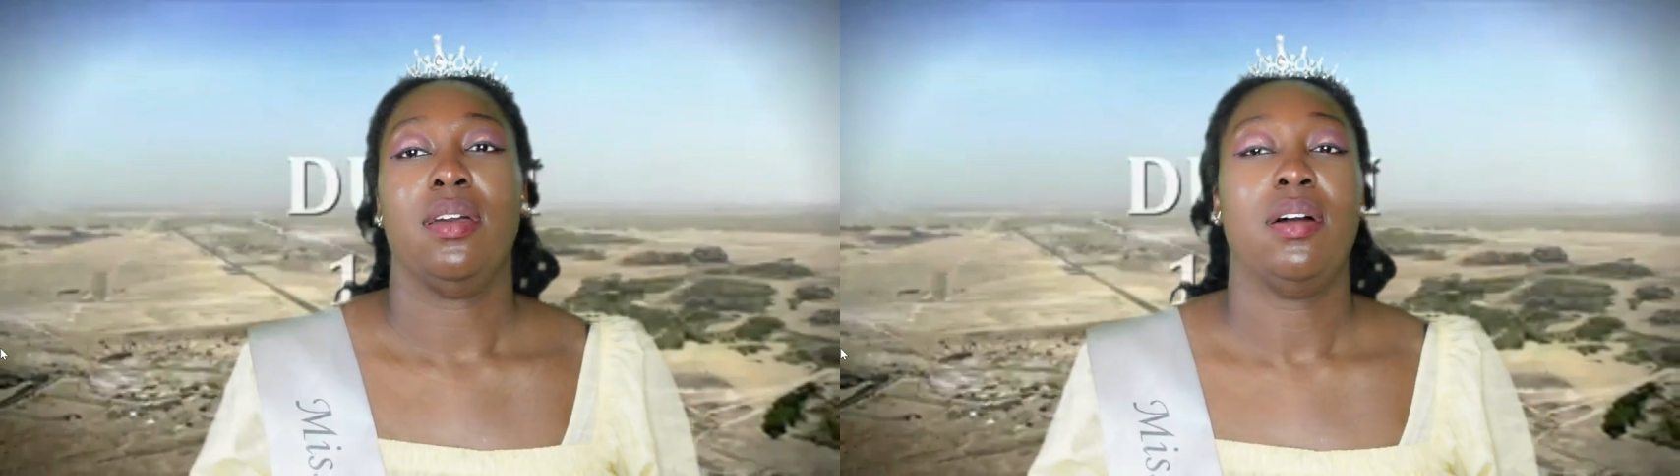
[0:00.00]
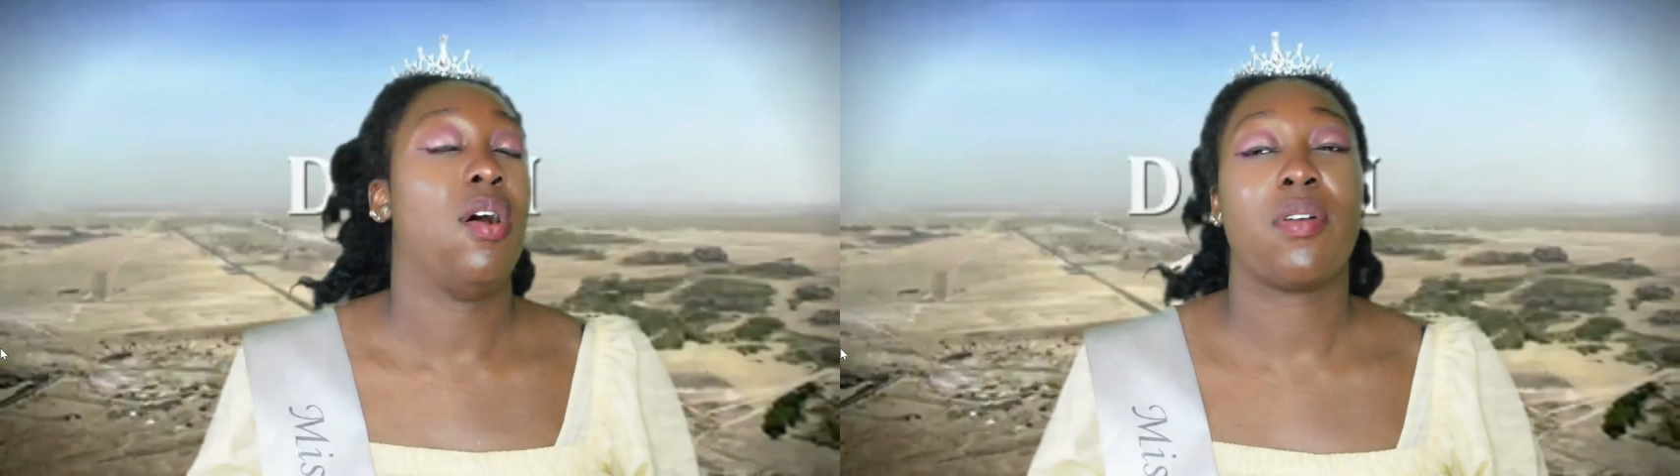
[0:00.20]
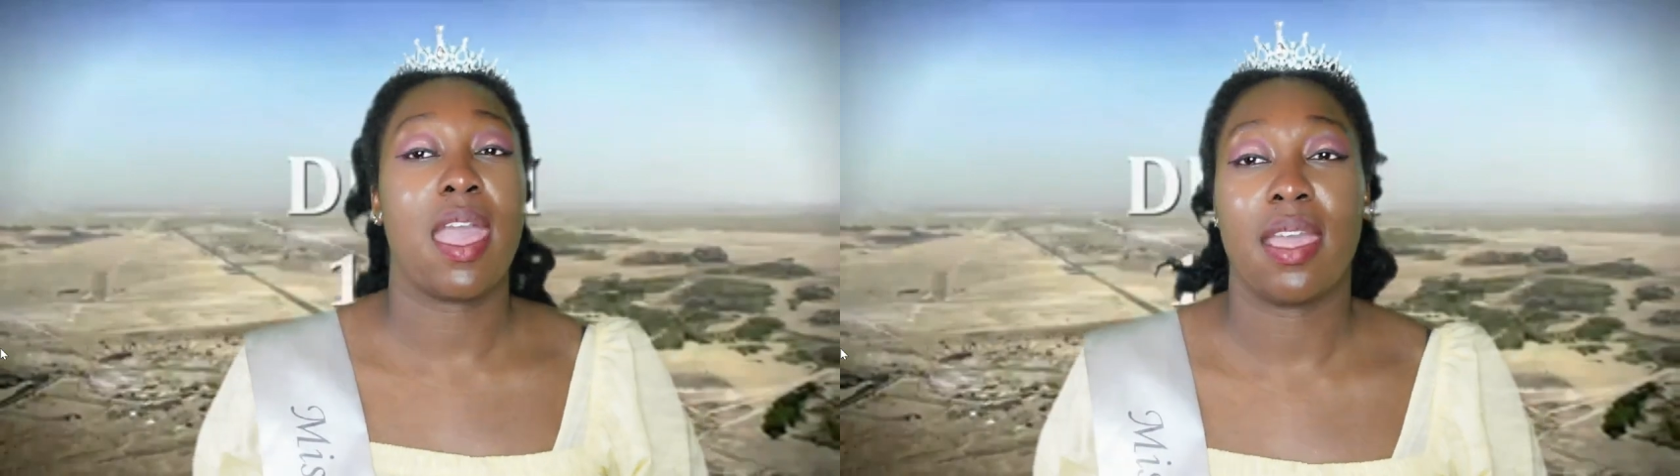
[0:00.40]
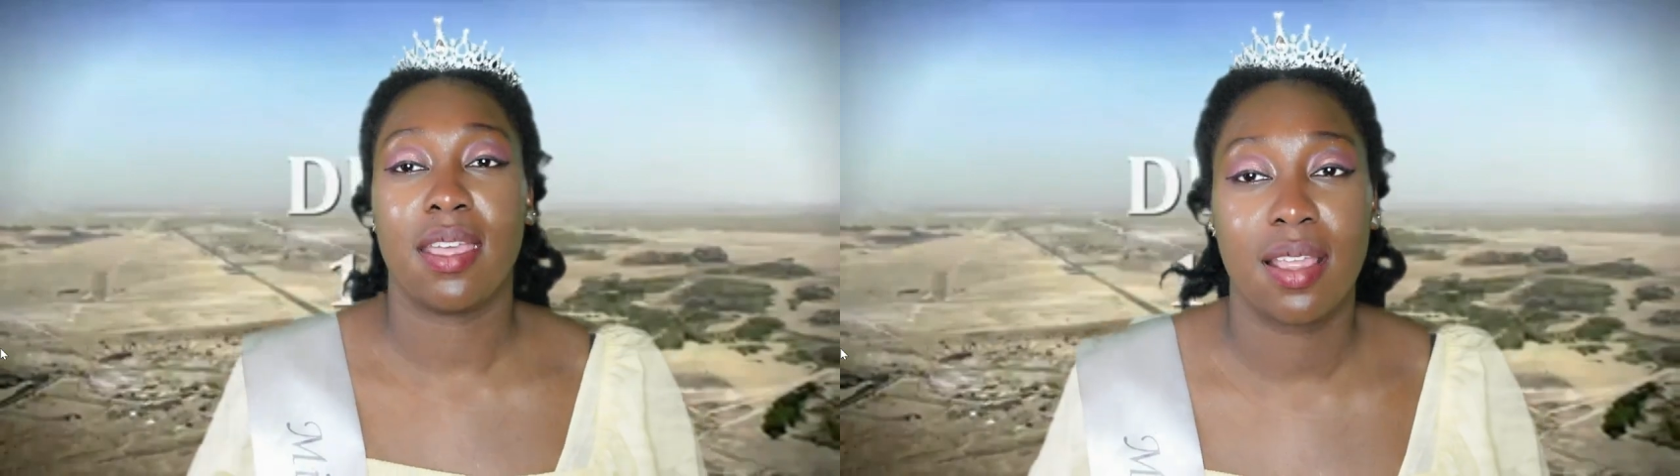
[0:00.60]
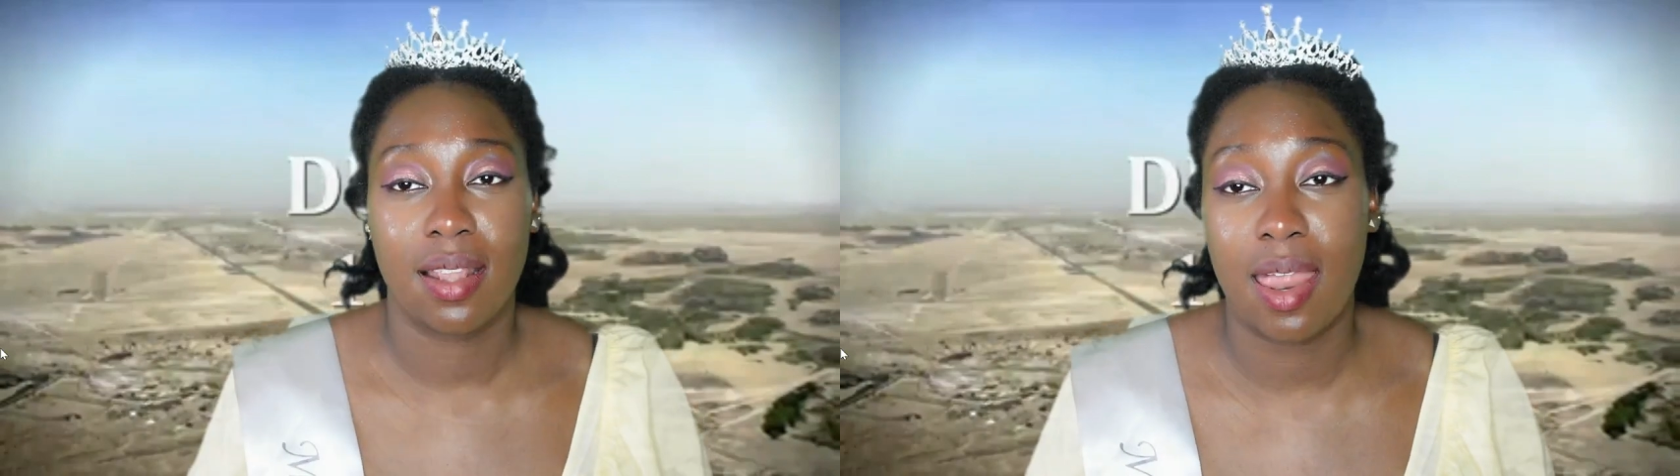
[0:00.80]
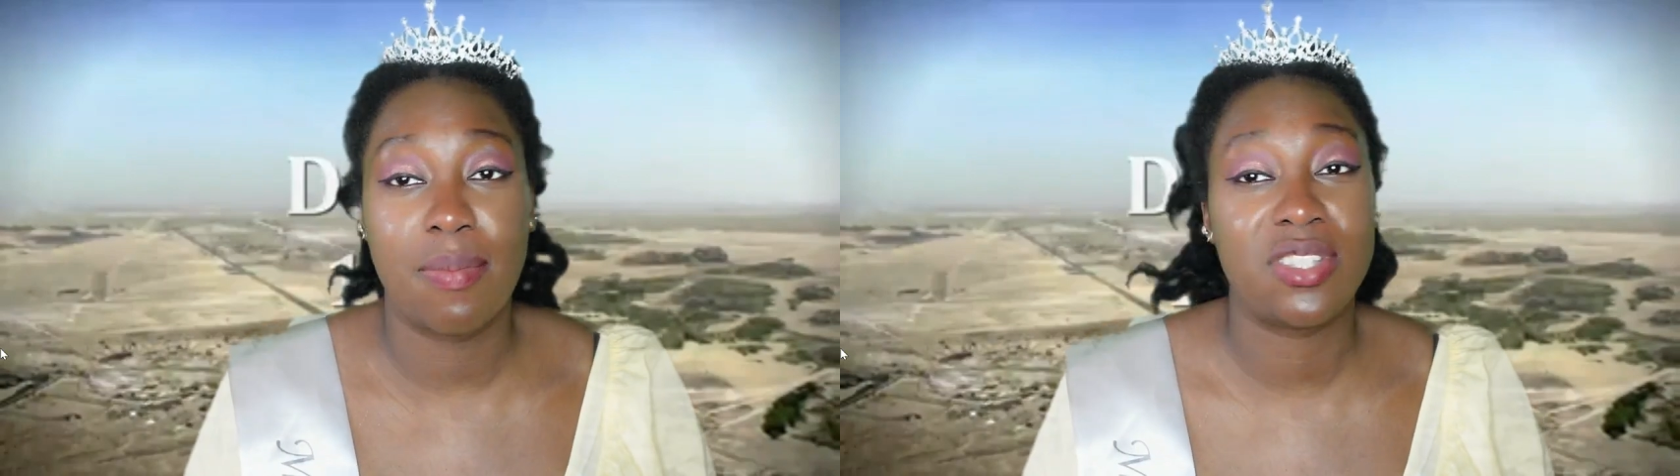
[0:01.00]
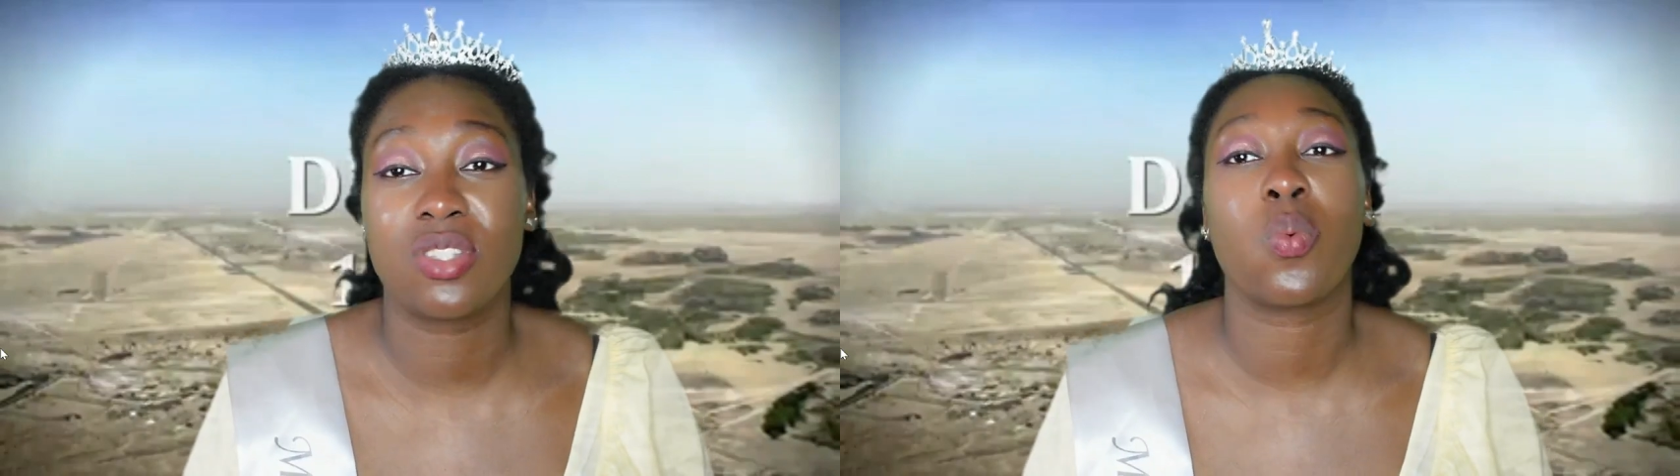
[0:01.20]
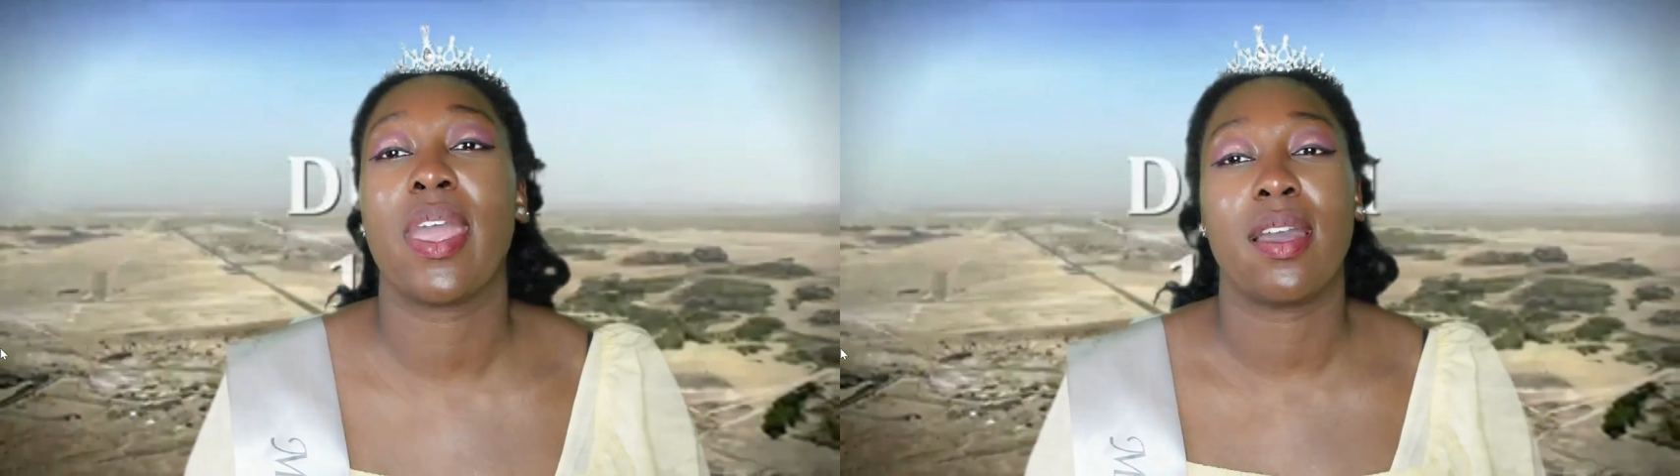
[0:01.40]
Okay, let me
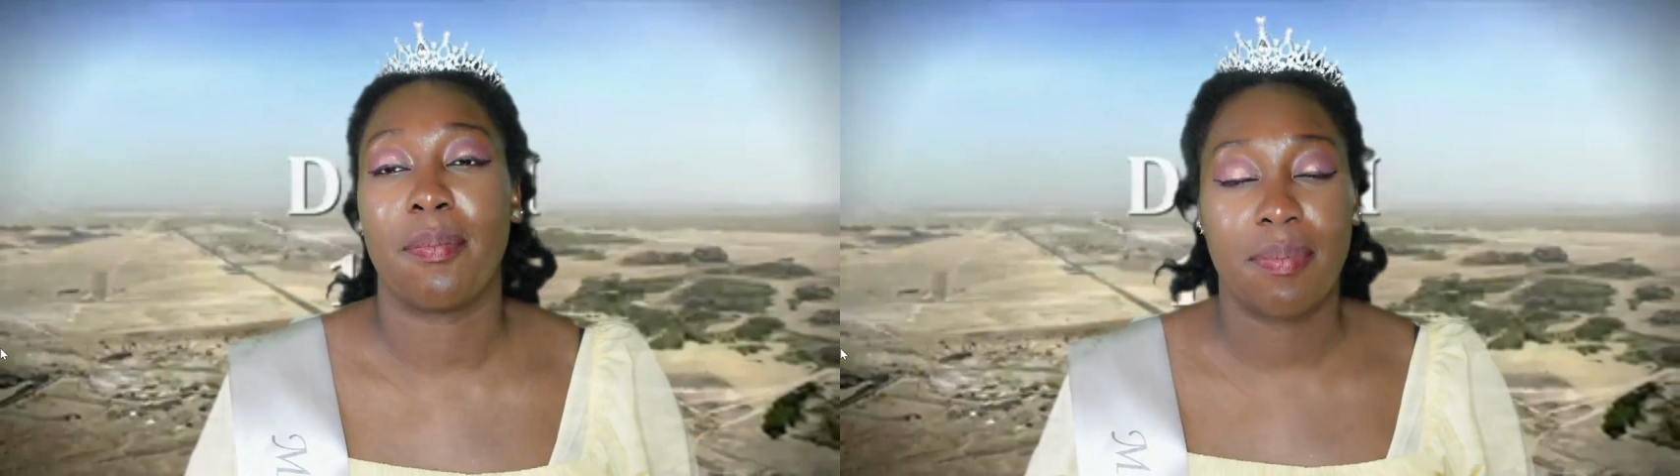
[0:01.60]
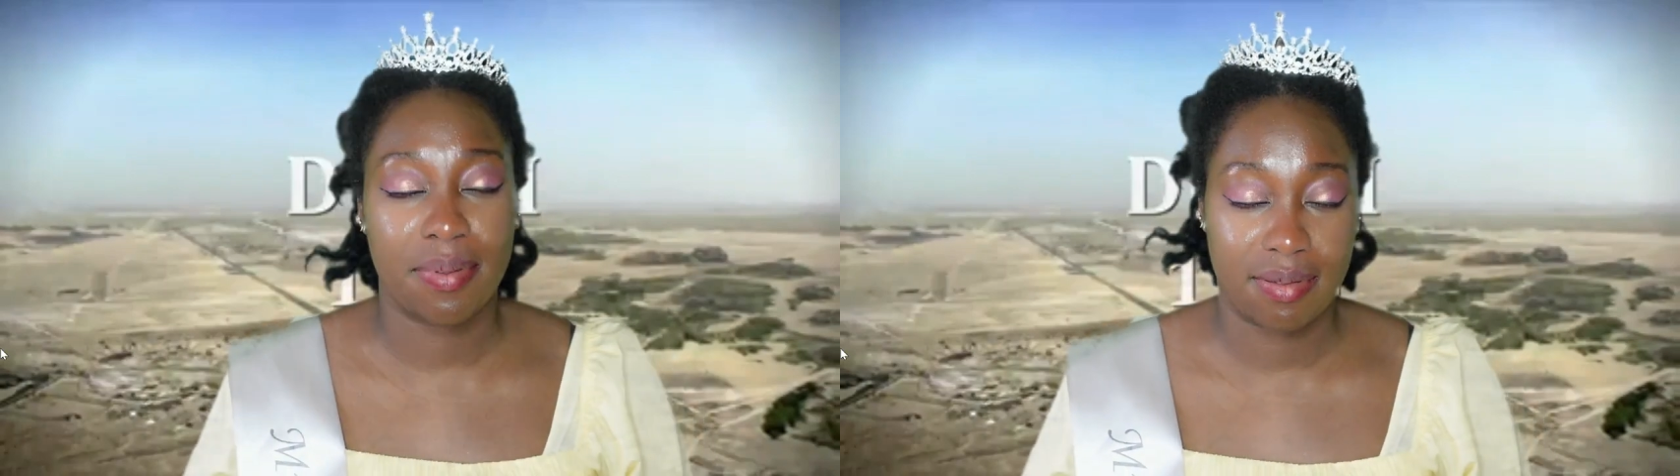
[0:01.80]
just wake up.